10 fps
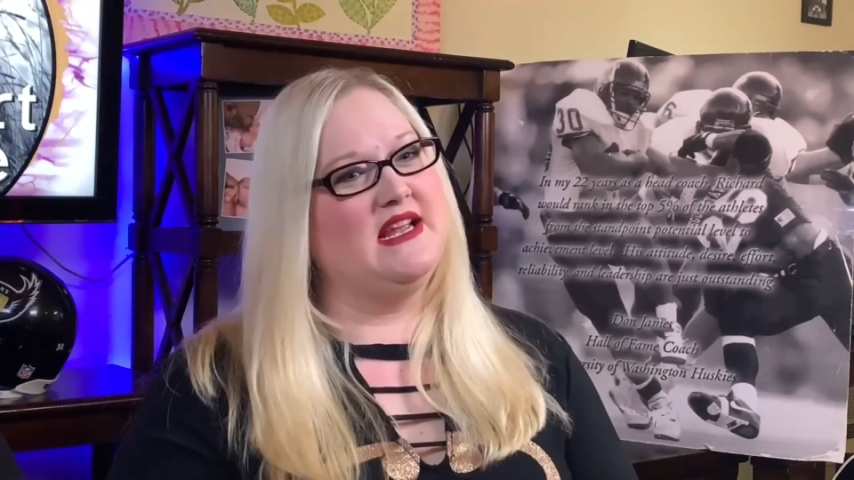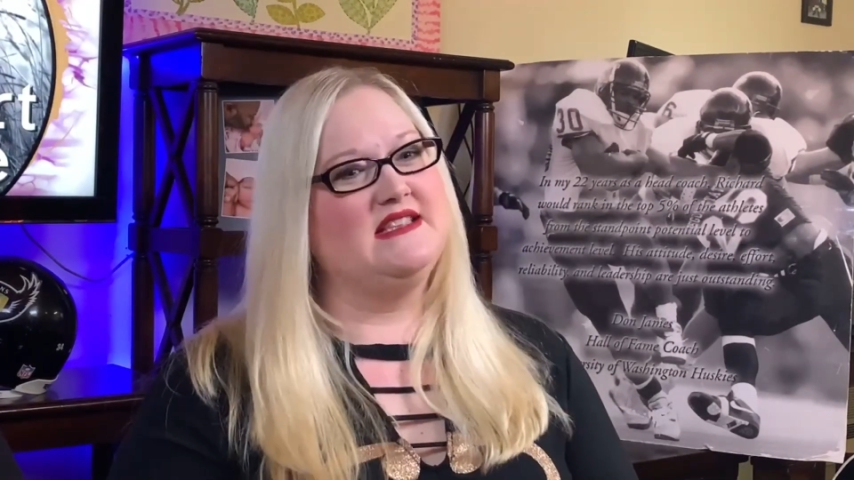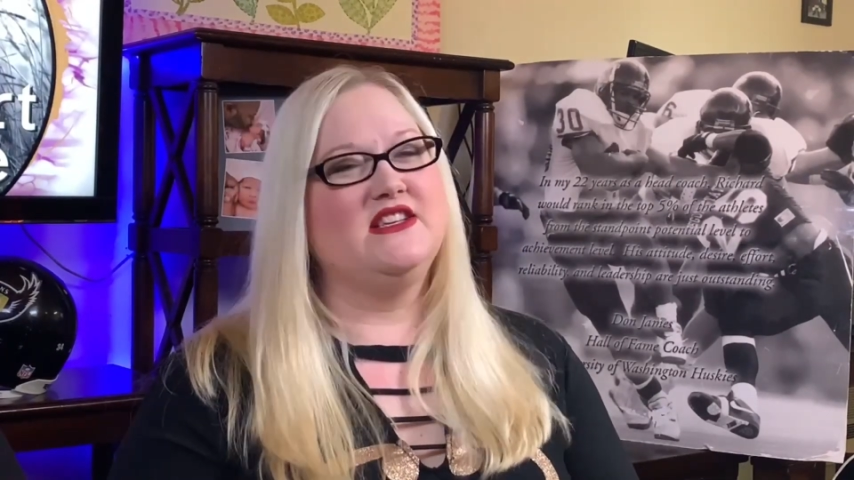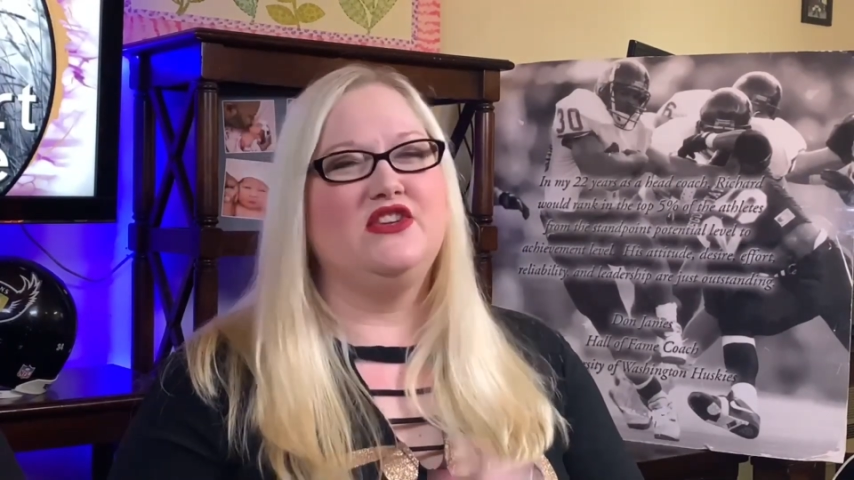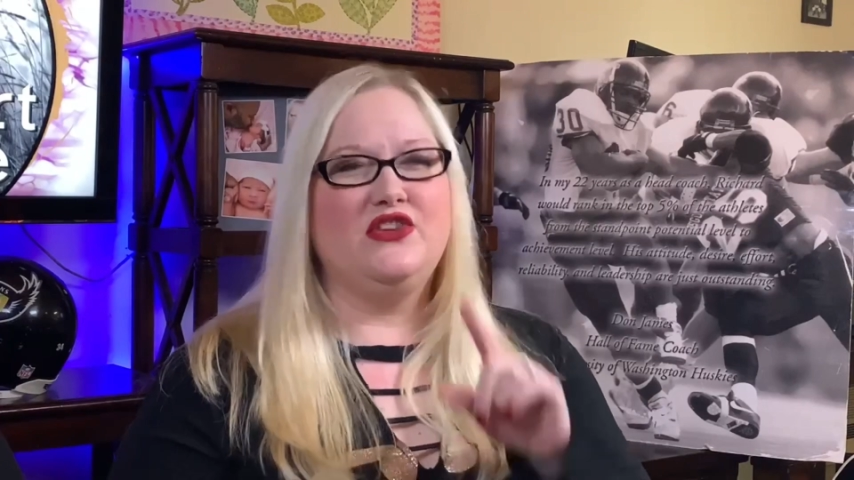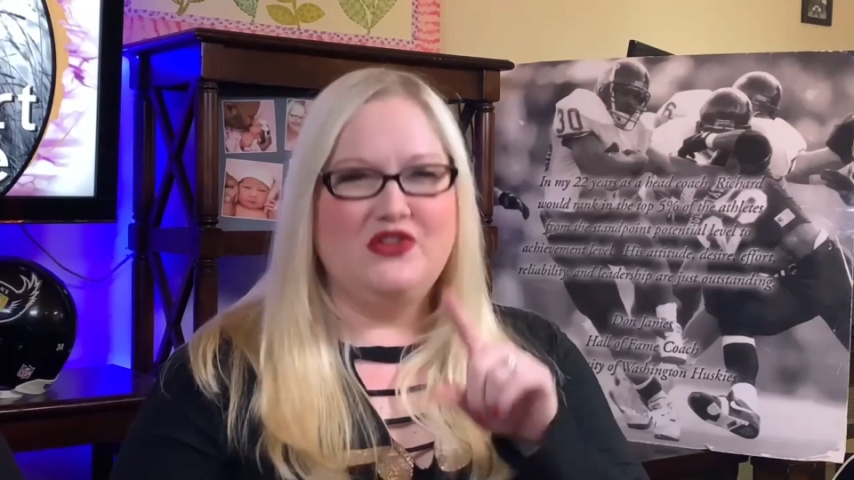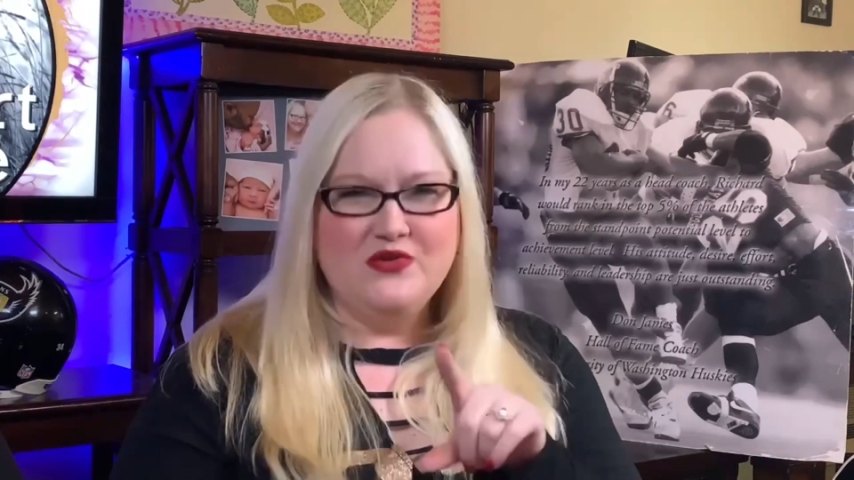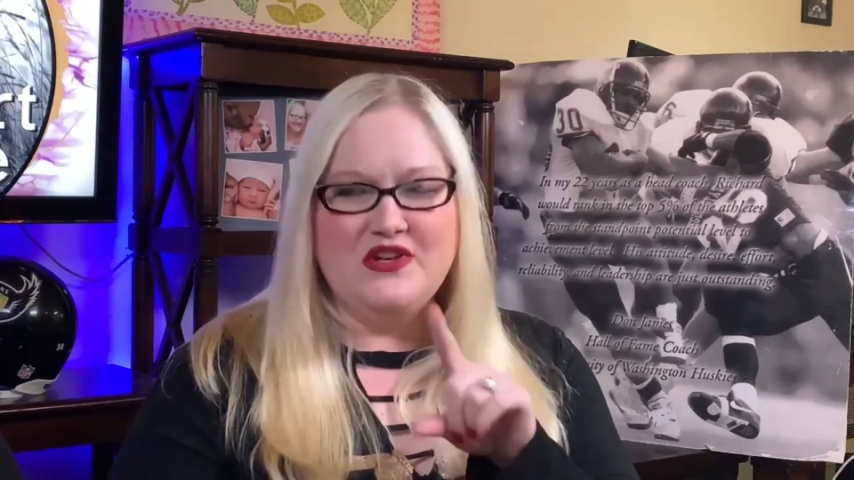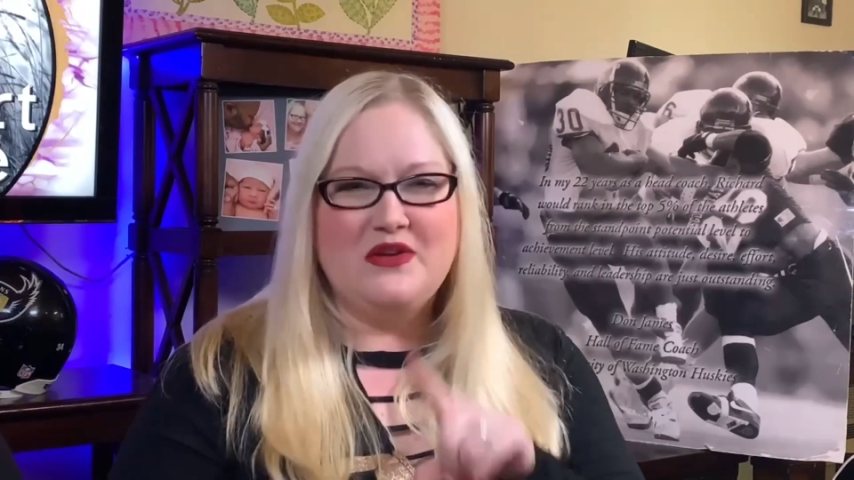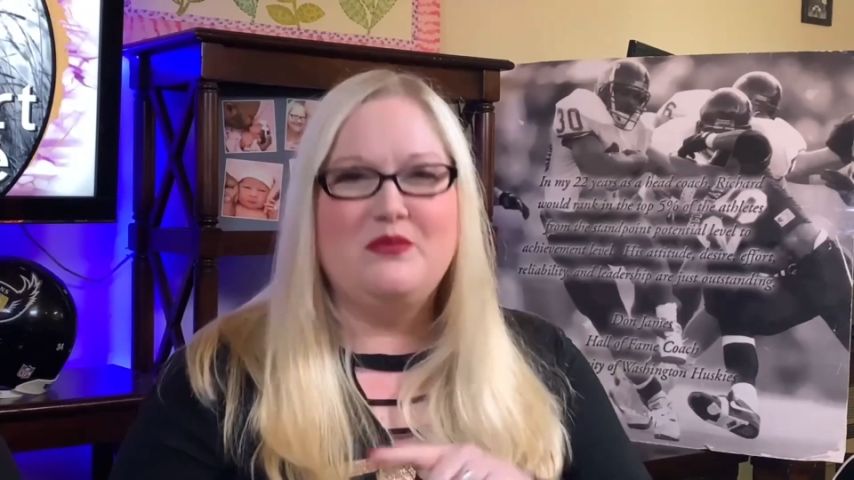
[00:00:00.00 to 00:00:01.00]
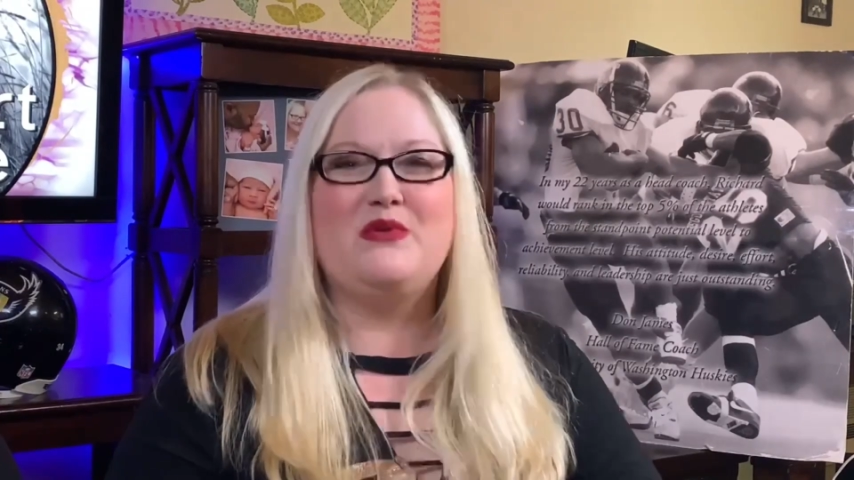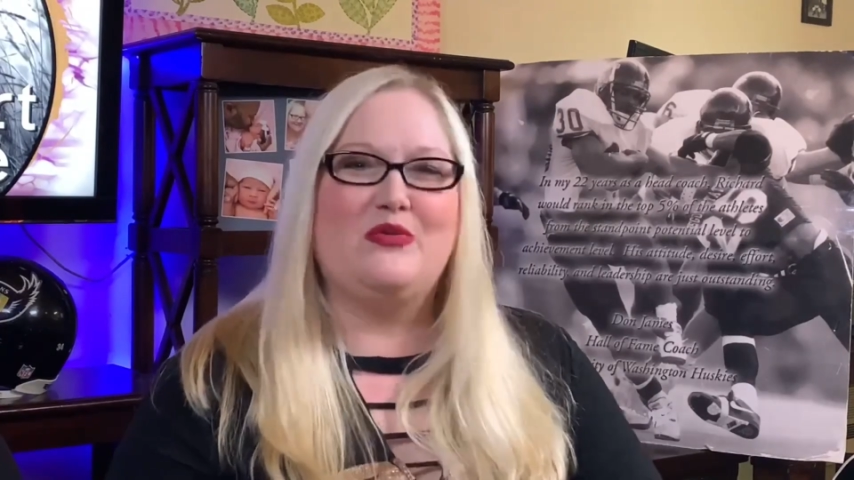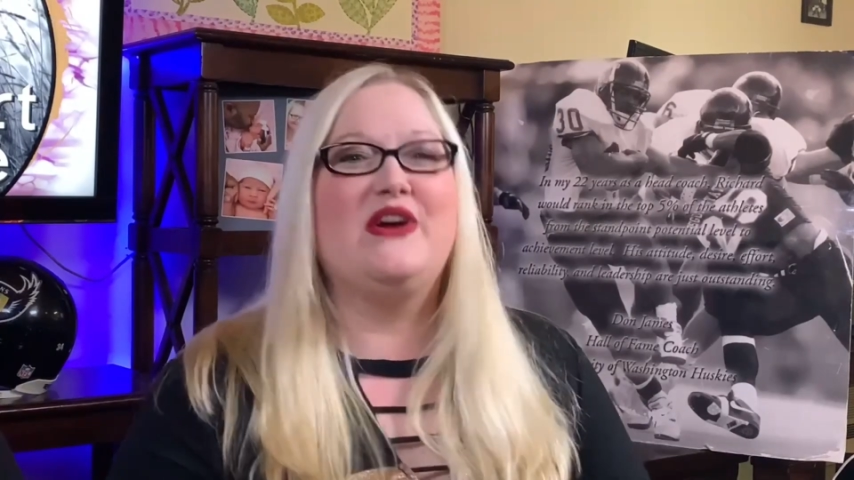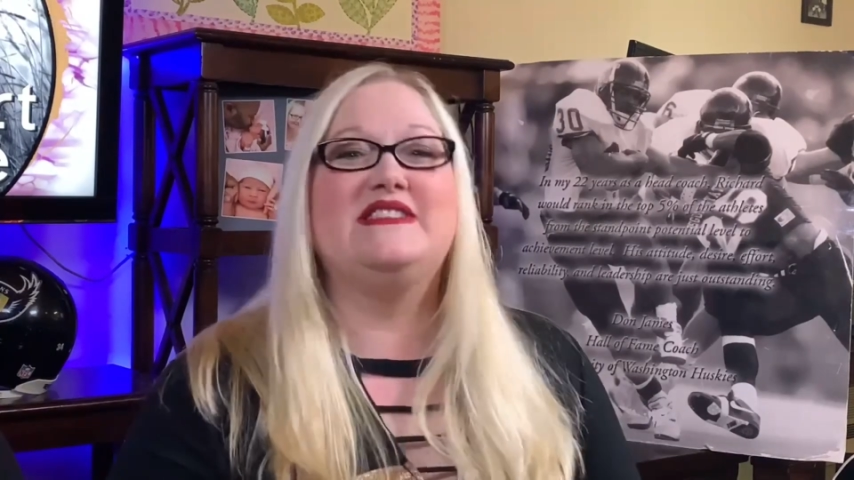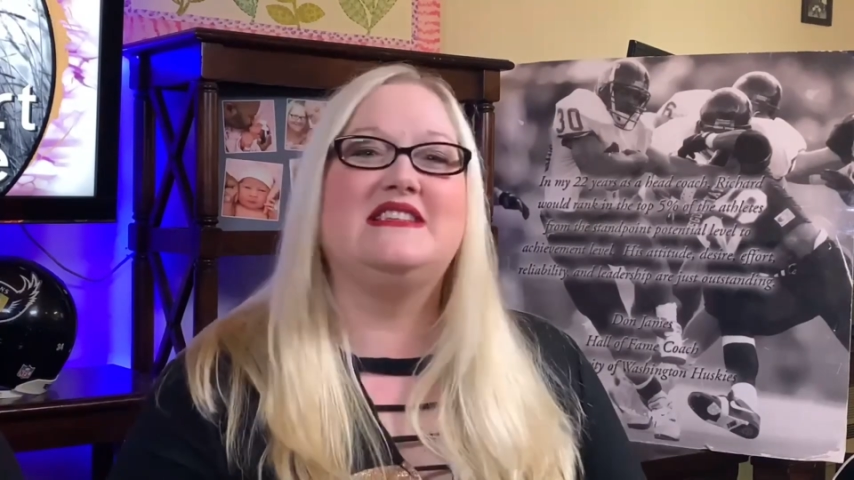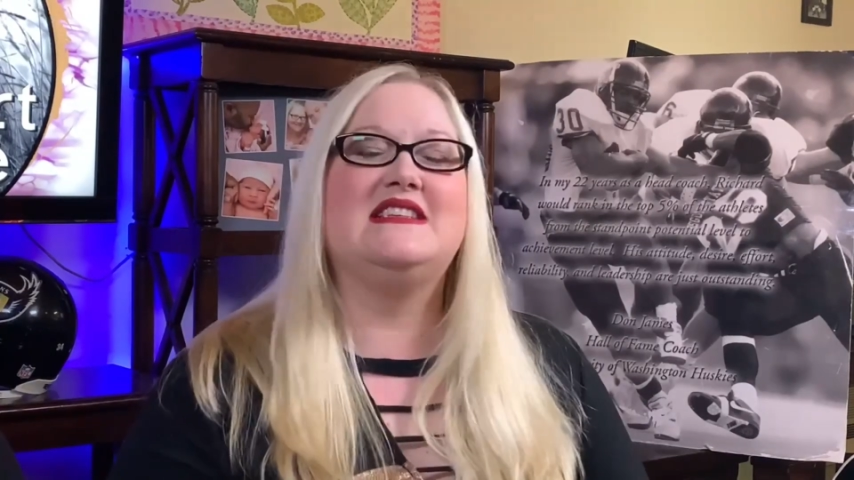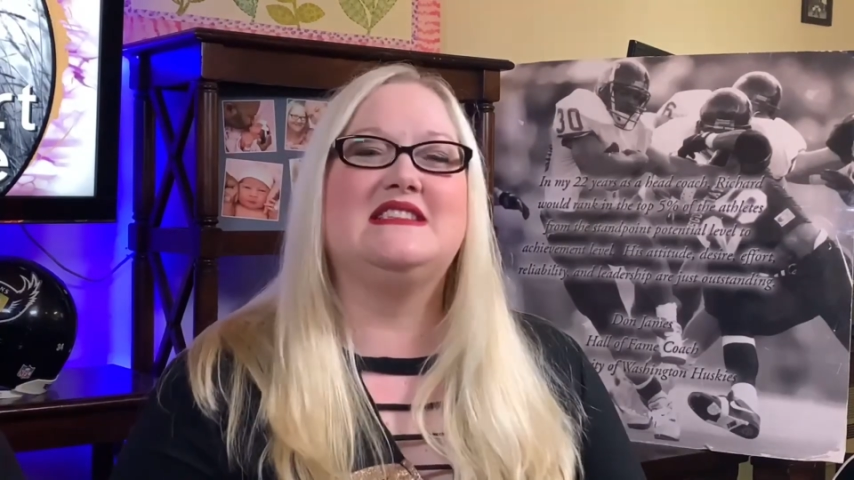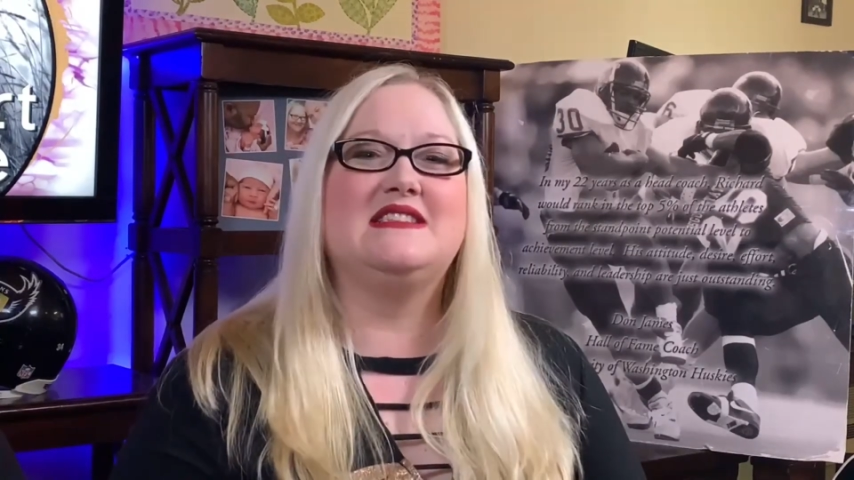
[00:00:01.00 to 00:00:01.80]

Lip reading: I said, "You can be president